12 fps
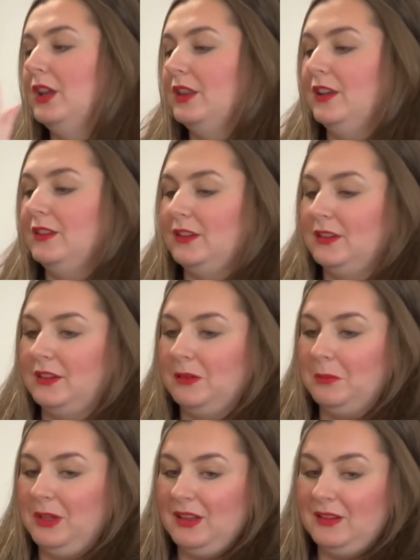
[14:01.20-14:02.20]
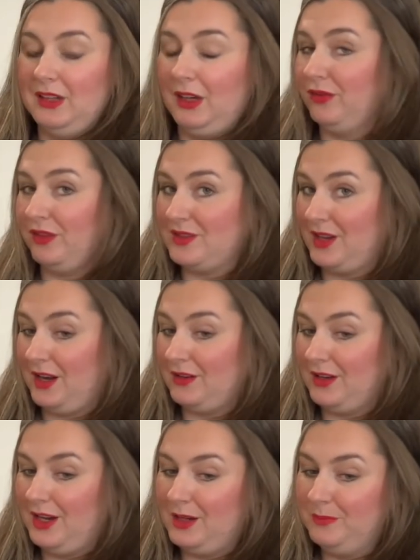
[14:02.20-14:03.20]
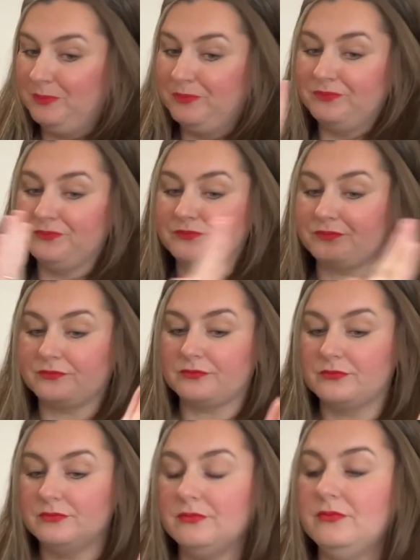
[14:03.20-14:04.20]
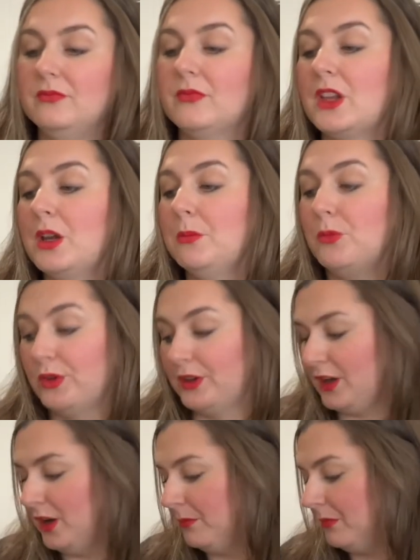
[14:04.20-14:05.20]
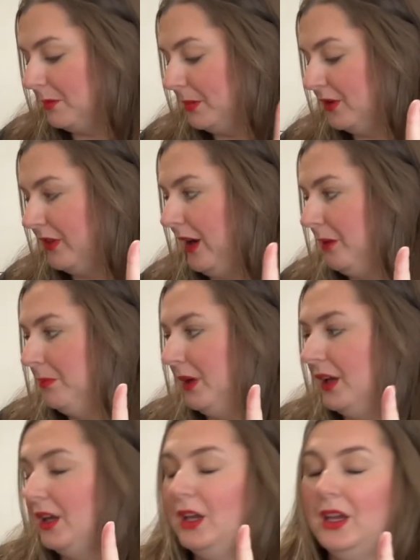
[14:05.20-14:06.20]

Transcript: this is being saved for Saturday. More to come about that. But